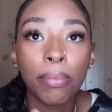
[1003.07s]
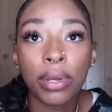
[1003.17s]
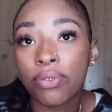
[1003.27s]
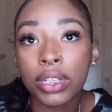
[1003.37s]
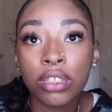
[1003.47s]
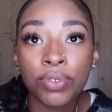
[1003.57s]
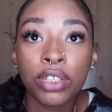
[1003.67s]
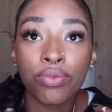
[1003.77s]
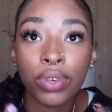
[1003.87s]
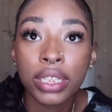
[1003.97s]
My friend Tiffany
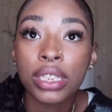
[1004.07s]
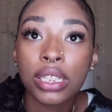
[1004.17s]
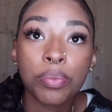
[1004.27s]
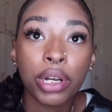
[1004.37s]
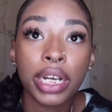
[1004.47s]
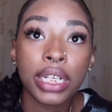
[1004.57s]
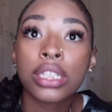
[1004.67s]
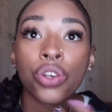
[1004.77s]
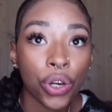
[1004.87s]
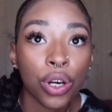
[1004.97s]
runs this brand.
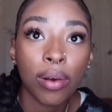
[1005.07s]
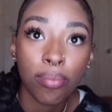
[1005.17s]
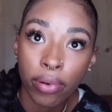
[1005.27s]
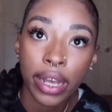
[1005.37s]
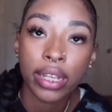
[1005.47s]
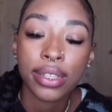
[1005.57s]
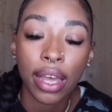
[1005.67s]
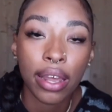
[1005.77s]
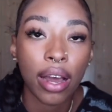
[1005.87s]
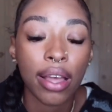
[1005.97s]
It's her brand
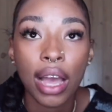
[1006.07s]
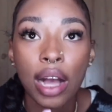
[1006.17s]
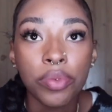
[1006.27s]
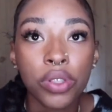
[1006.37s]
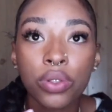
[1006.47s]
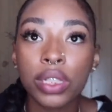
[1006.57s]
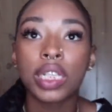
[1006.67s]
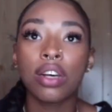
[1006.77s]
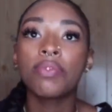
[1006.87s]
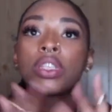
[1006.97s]
and I absolutely
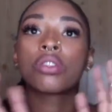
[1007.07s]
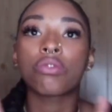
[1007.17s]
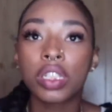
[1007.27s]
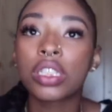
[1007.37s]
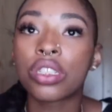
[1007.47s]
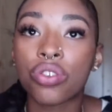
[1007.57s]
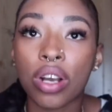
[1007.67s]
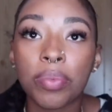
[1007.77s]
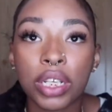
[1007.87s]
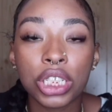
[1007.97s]
love this recent
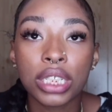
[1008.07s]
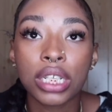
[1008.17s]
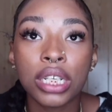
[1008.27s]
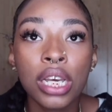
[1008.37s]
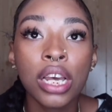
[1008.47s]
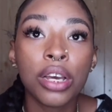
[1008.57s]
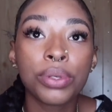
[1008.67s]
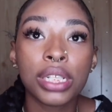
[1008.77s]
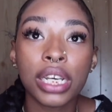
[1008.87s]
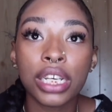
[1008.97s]
drop that she did. It
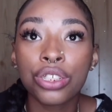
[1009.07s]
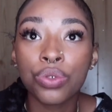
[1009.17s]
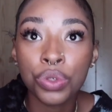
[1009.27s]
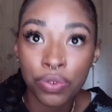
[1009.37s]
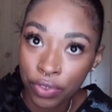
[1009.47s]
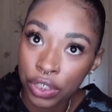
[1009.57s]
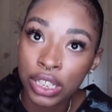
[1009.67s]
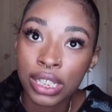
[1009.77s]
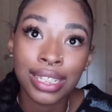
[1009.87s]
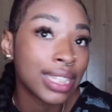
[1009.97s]
was an angels
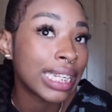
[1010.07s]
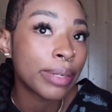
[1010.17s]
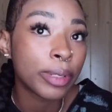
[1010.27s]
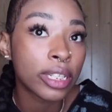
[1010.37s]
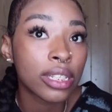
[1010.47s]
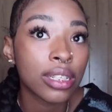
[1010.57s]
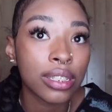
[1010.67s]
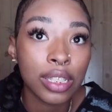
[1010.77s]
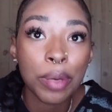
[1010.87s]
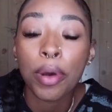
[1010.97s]
versus demons
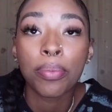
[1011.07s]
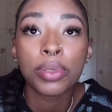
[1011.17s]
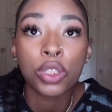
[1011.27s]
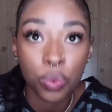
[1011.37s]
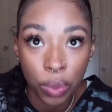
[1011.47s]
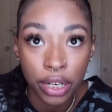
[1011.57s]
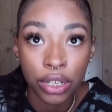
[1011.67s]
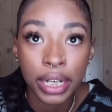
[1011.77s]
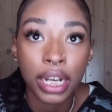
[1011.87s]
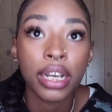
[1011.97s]
zip up sweater
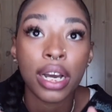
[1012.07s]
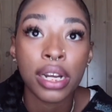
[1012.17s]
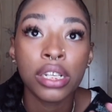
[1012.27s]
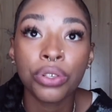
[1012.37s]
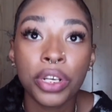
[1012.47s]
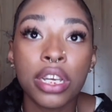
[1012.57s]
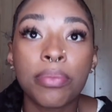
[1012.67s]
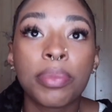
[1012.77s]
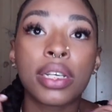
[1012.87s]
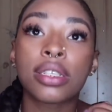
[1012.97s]
and I got it in green
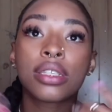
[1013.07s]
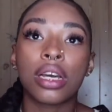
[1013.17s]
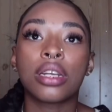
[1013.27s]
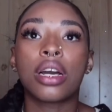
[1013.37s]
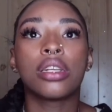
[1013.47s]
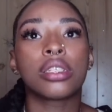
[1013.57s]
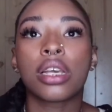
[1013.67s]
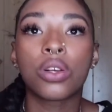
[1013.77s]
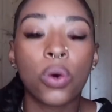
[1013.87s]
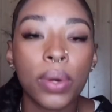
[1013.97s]
because again, I just
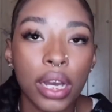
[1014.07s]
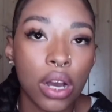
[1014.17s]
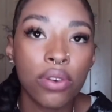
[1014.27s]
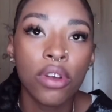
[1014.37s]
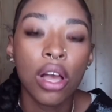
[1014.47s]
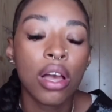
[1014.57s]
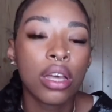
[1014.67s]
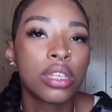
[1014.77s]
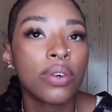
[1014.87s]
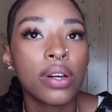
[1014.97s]
like going out of,
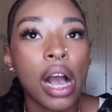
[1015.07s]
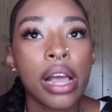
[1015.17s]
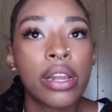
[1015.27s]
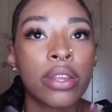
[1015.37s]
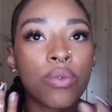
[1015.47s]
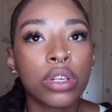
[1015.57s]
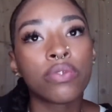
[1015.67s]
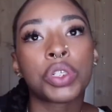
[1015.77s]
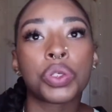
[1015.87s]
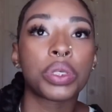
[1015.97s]
you know, I didn't want to
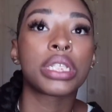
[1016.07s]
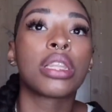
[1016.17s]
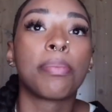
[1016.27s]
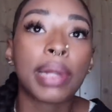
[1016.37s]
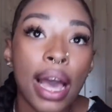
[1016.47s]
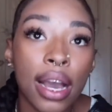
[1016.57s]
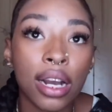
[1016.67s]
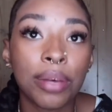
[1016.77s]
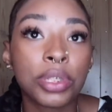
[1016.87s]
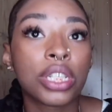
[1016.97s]
resort to the black
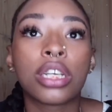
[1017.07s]
option.